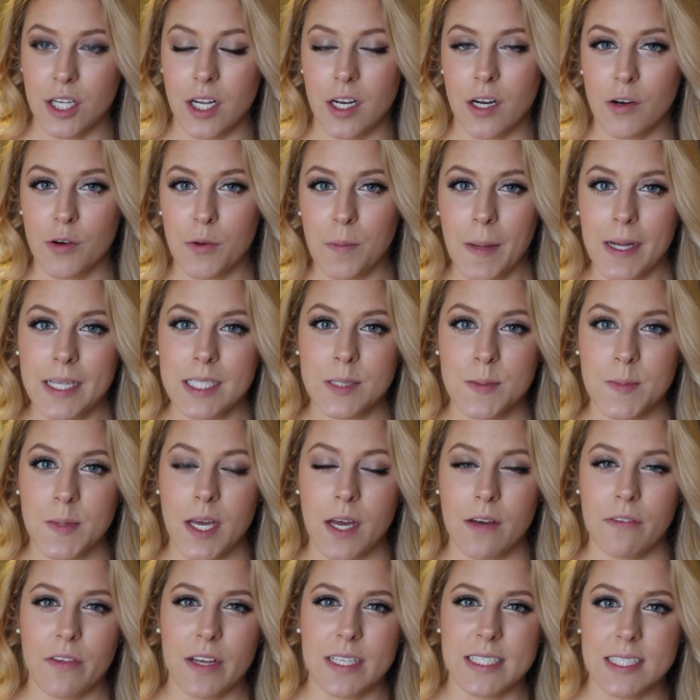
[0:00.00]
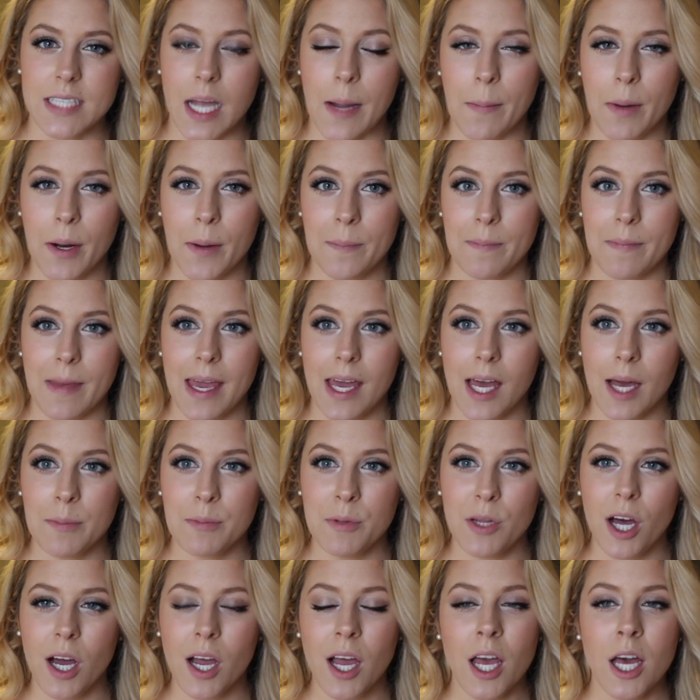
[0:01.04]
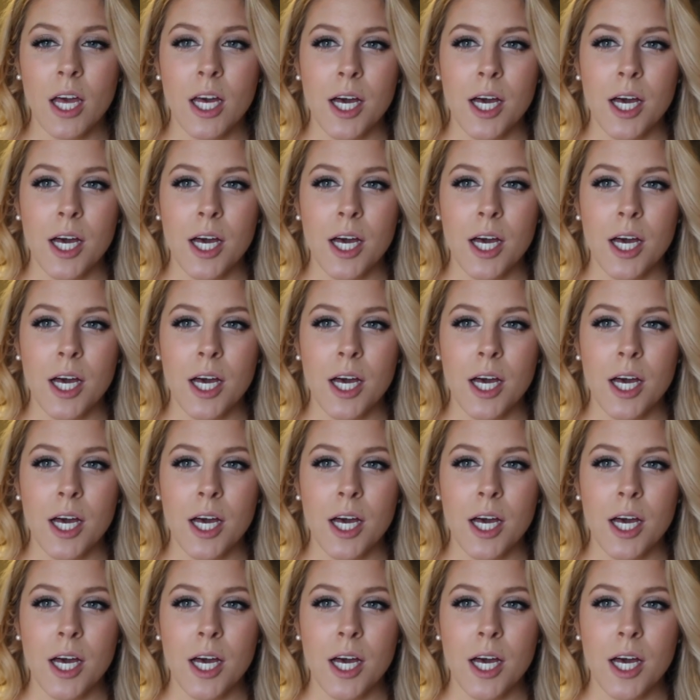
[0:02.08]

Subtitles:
and it reminds me of a summer makeup look,